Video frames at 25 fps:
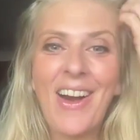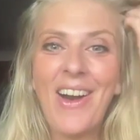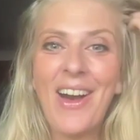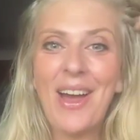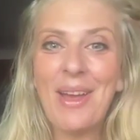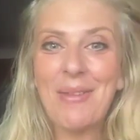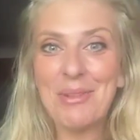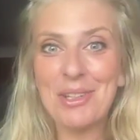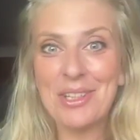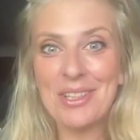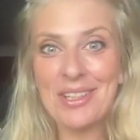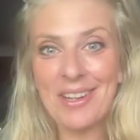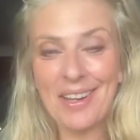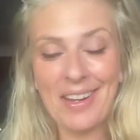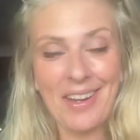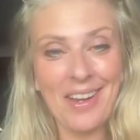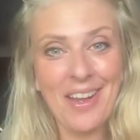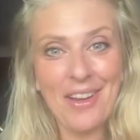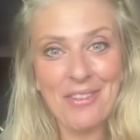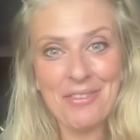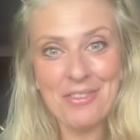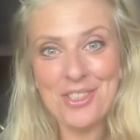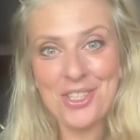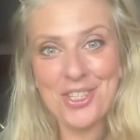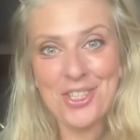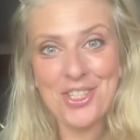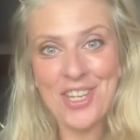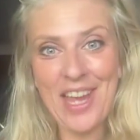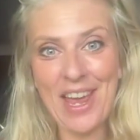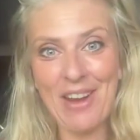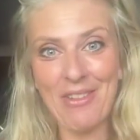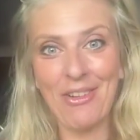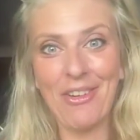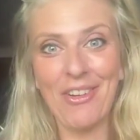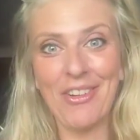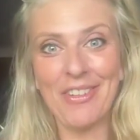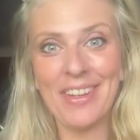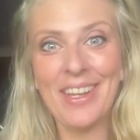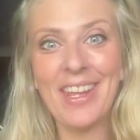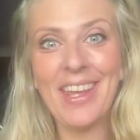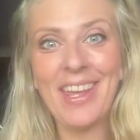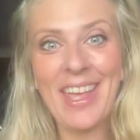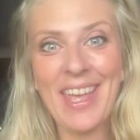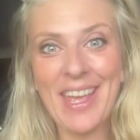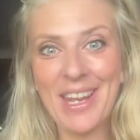I would love to share on